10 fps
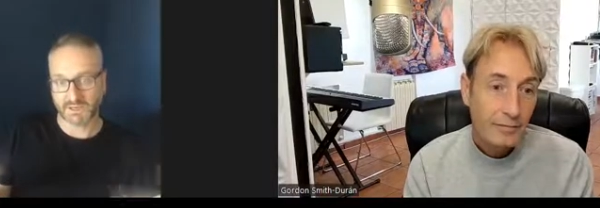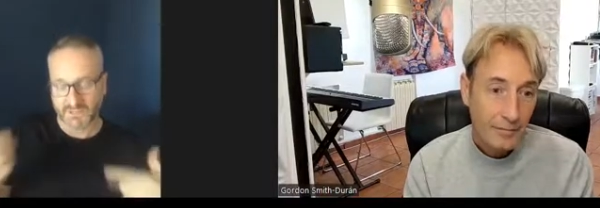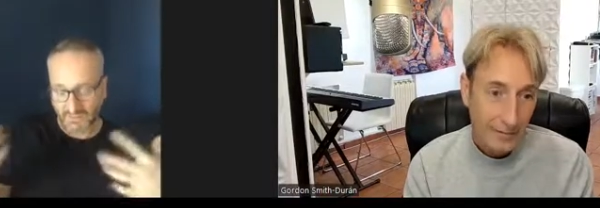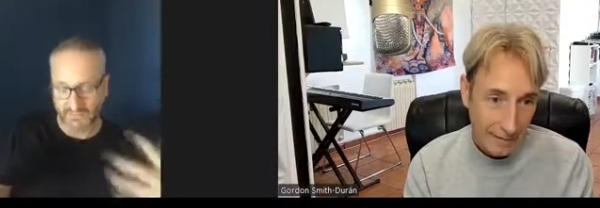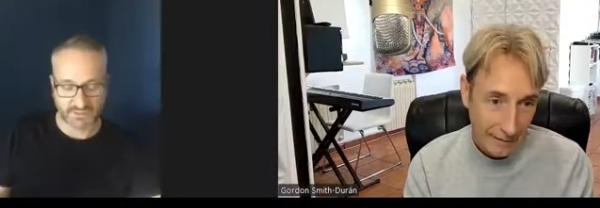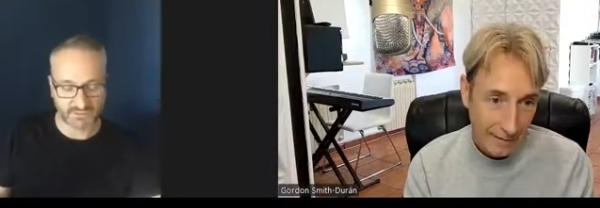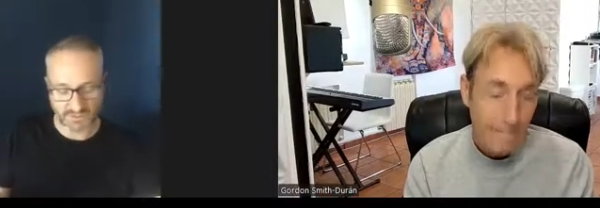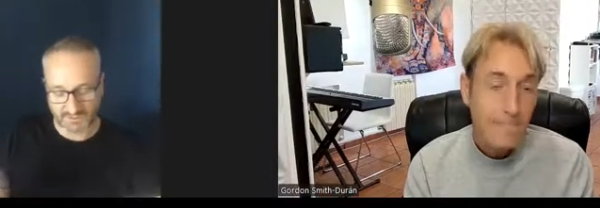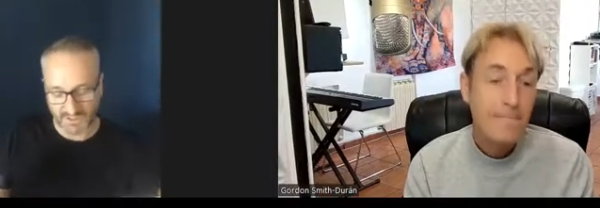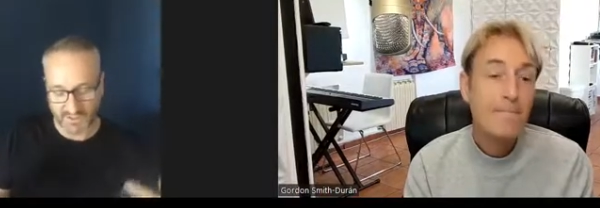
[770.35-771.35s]
Speaker 1: I mean, it's obvious I'm
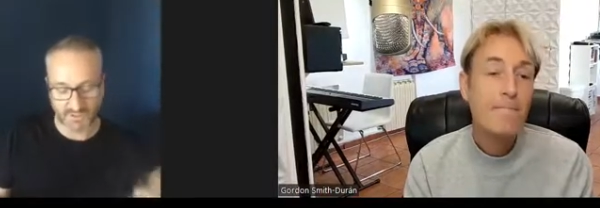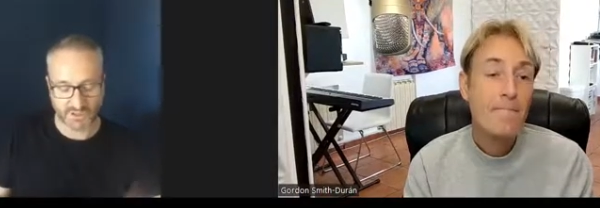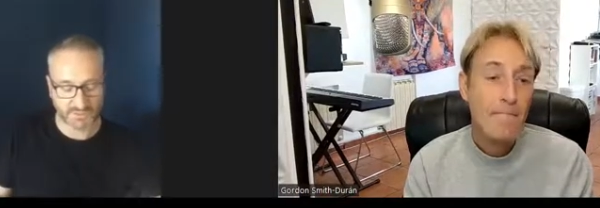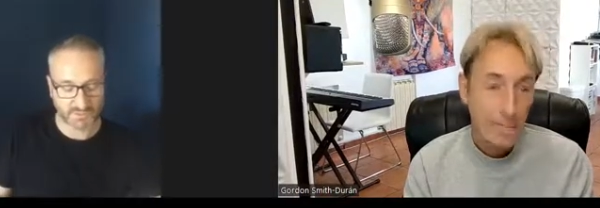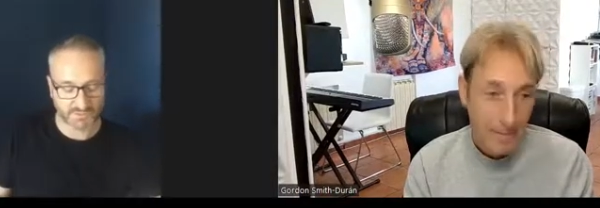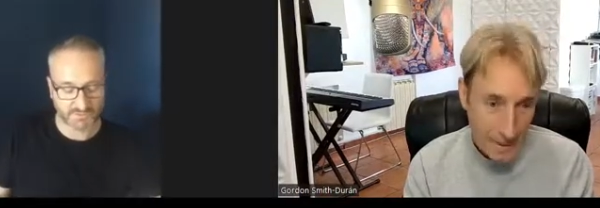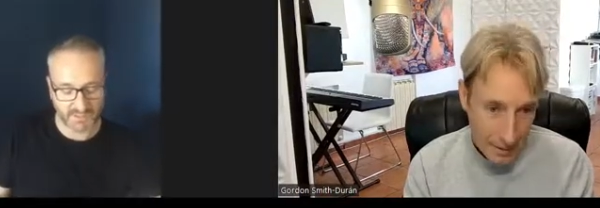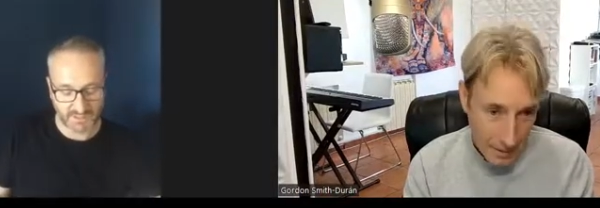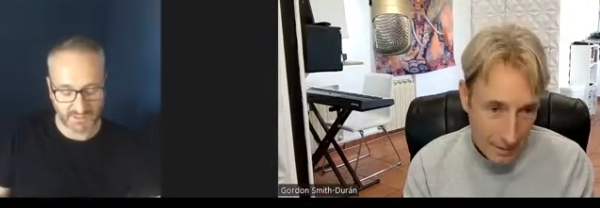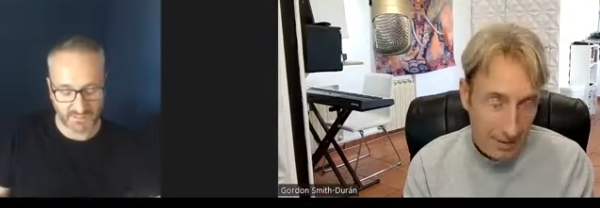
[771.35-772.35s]
not Spanish when I start
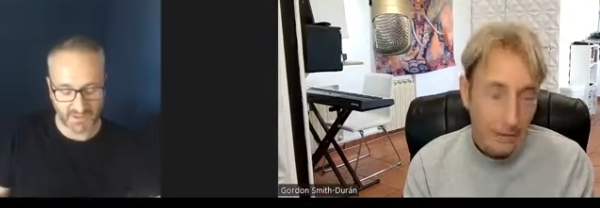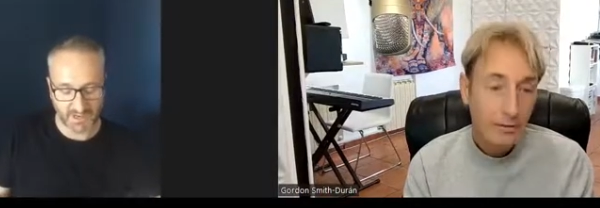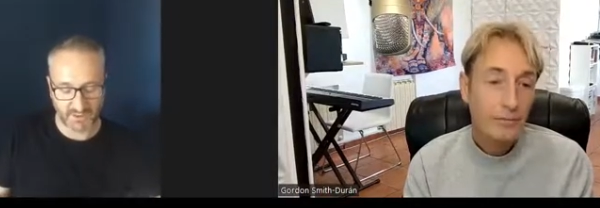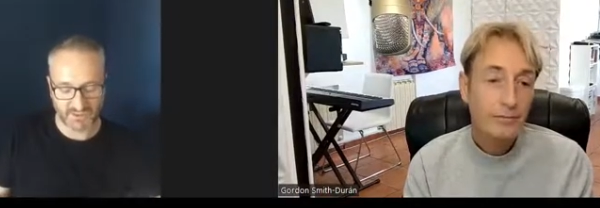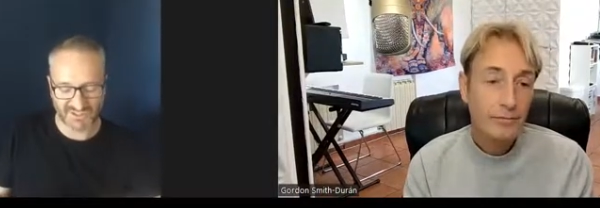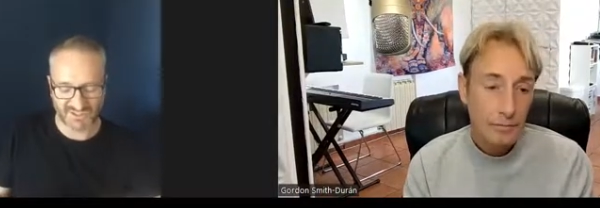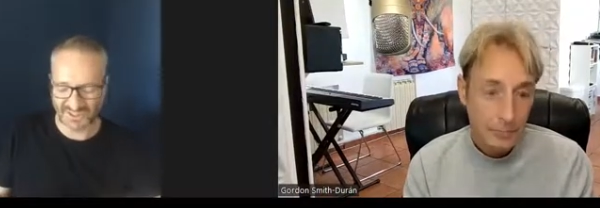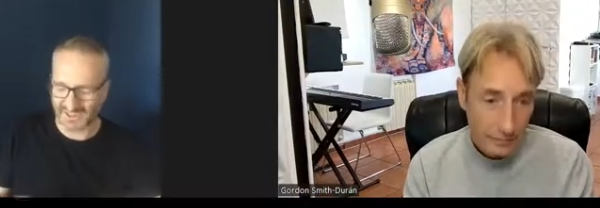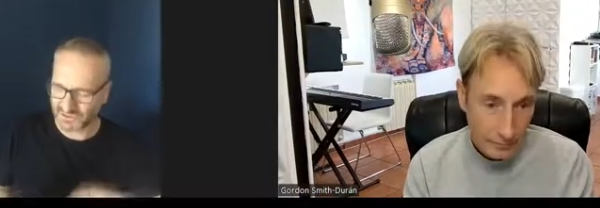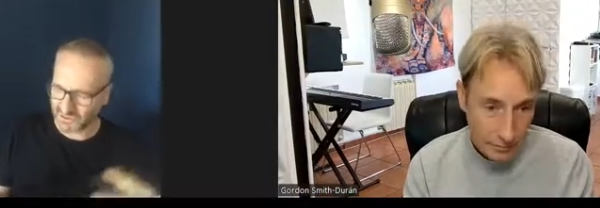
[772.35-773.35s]
speaking it, but I always used
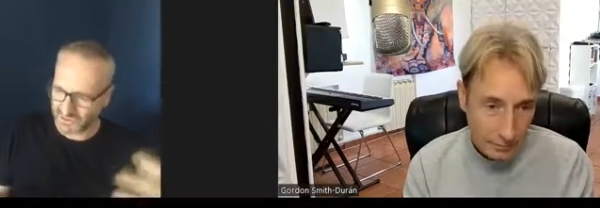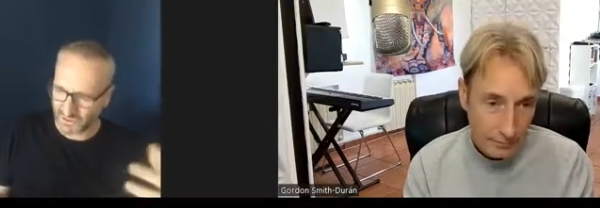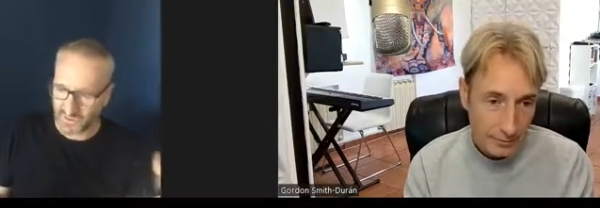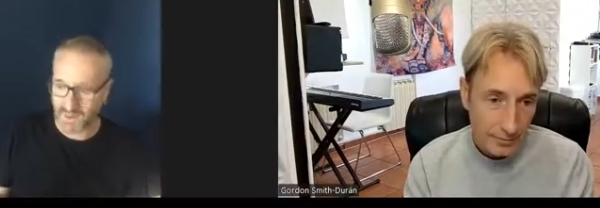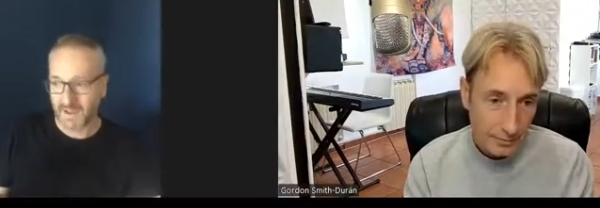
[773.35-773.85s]
to I used to go,